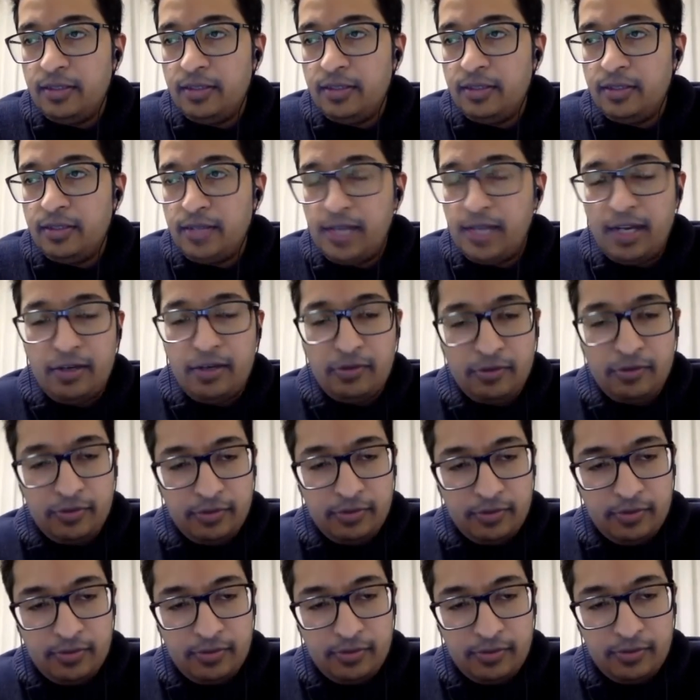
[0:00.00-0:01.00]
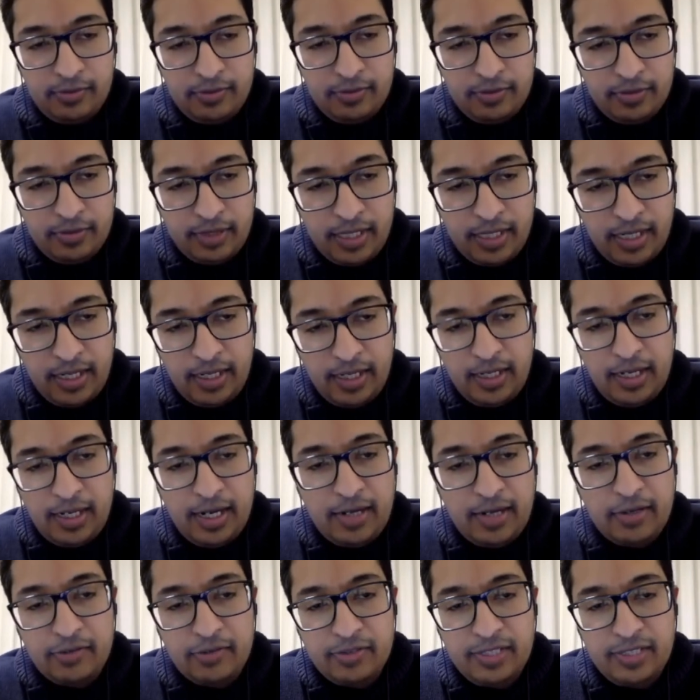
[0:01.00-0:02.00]
Now, out
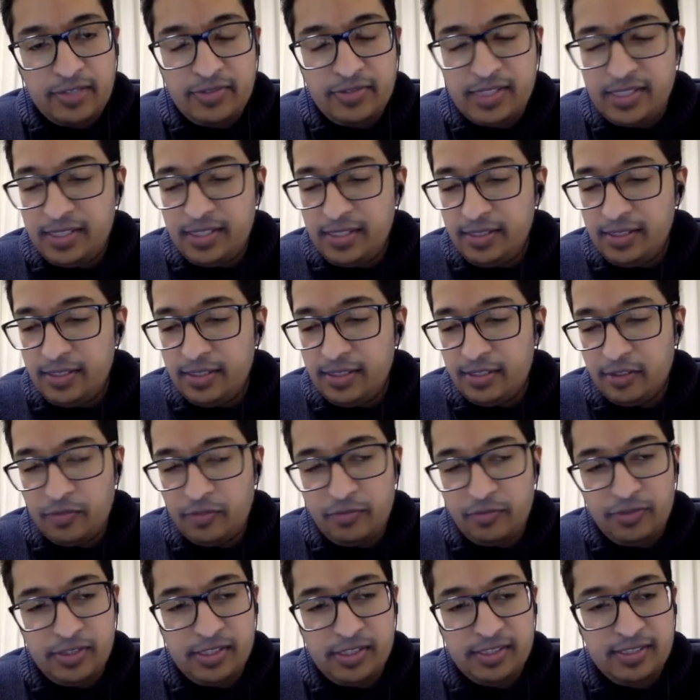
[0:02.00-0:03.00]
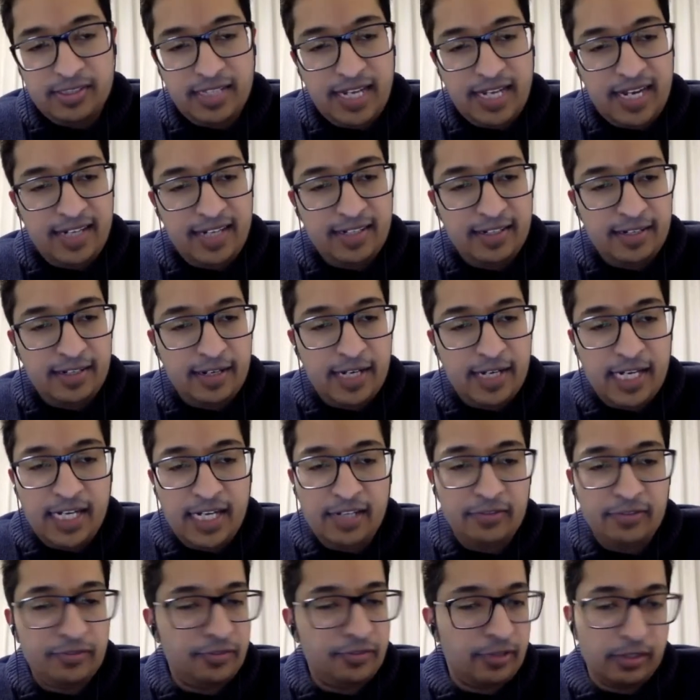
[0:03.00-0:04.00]
of 17 years, first
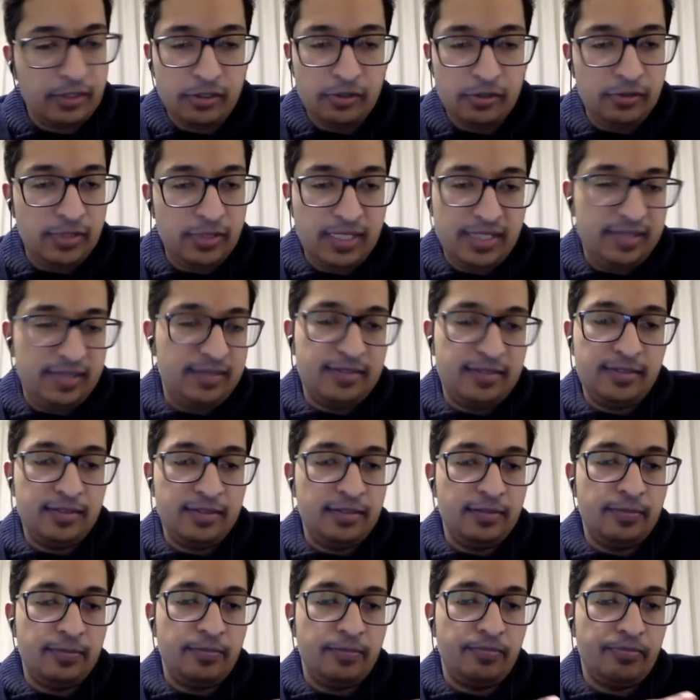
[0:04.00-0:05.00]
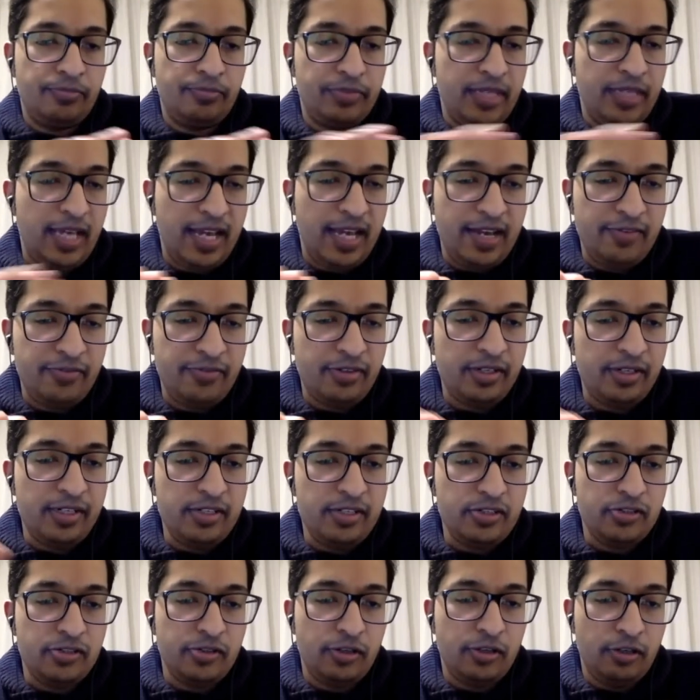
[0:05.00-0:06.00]
8.5 for you is
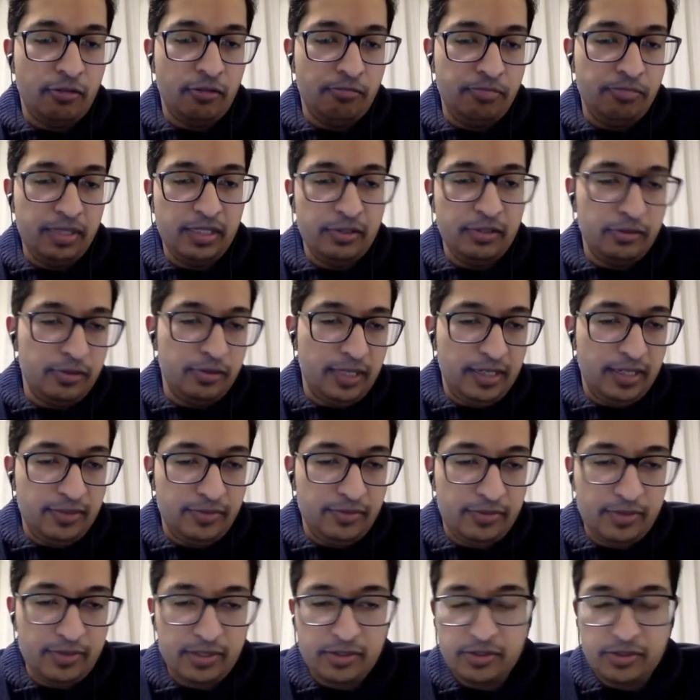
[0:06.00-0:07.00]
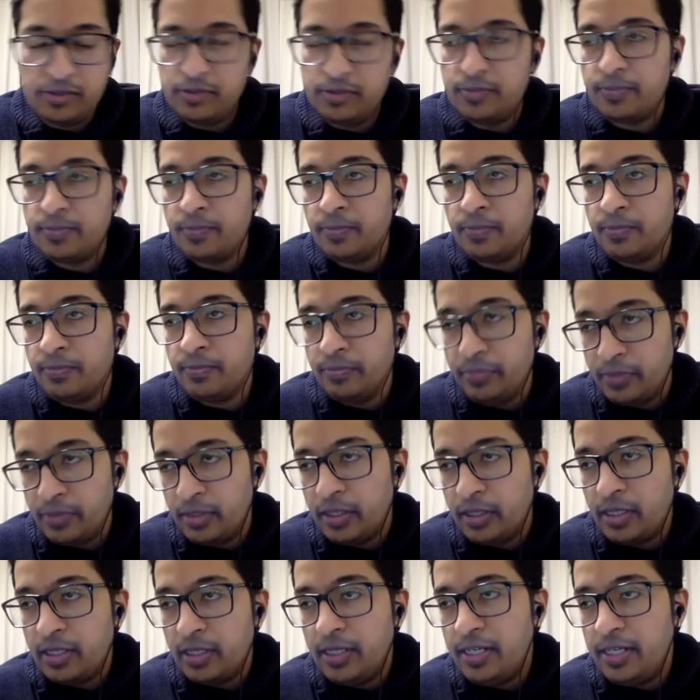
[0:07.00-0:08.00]
average or below average.
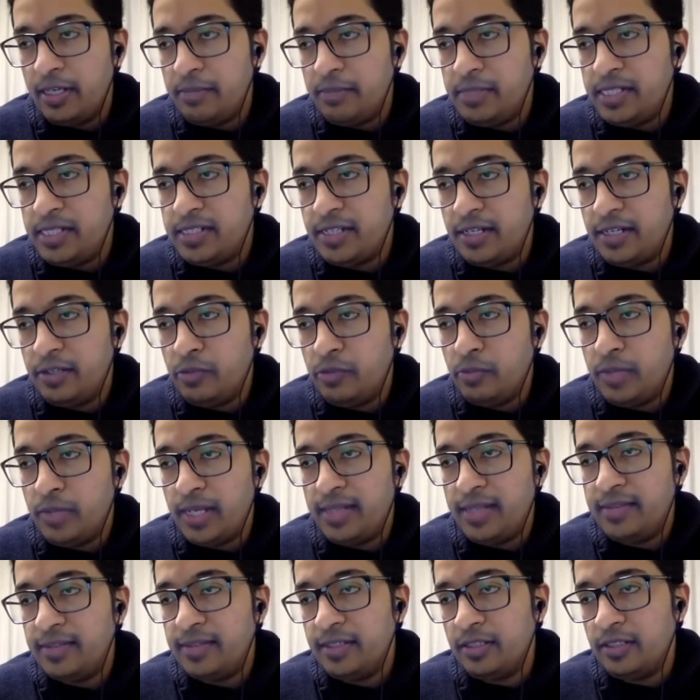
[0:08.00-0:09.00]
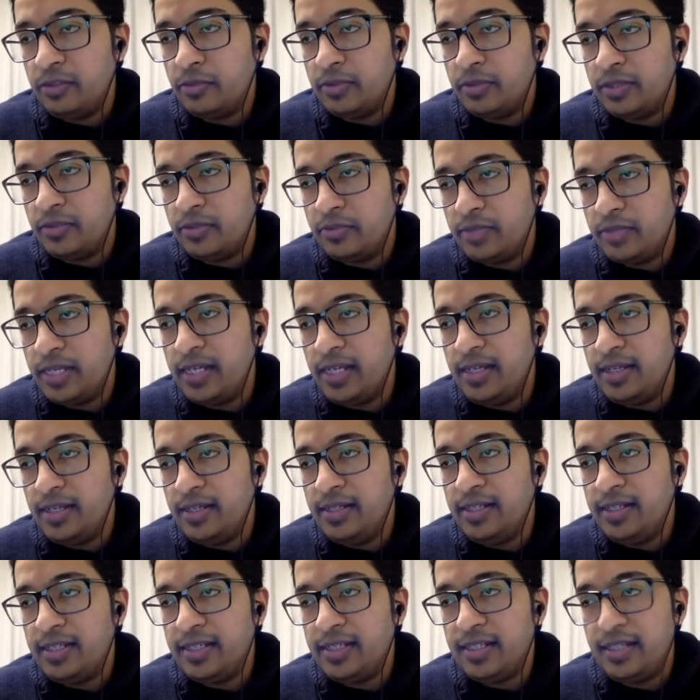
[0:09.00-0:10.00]
Let me tell you when things will
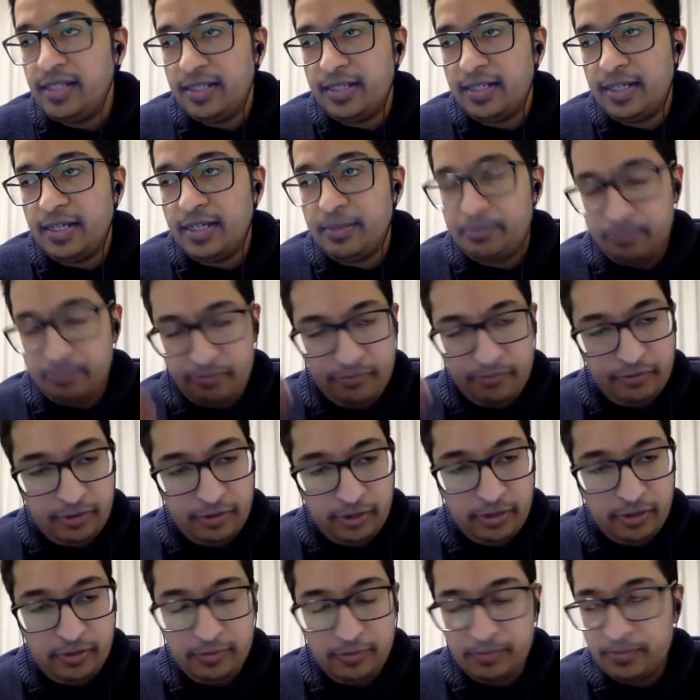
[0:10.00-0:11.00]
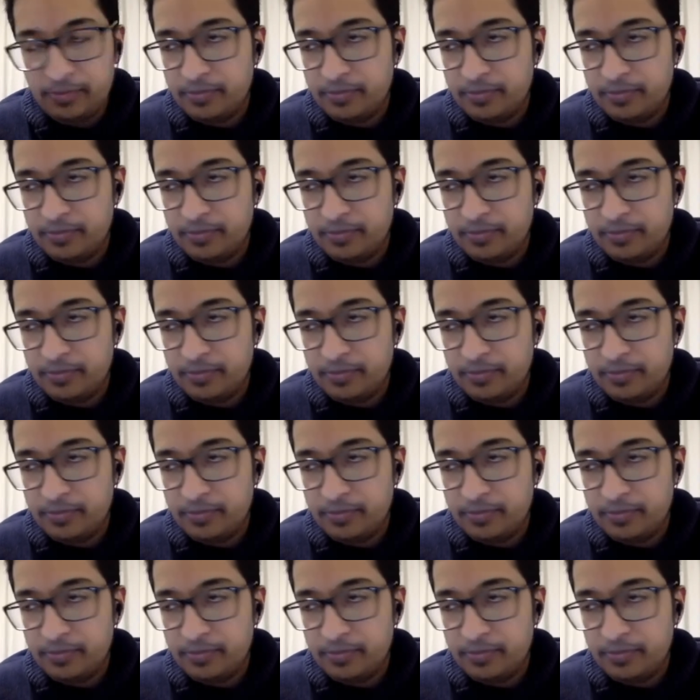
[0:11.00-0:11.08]
really kick up for you.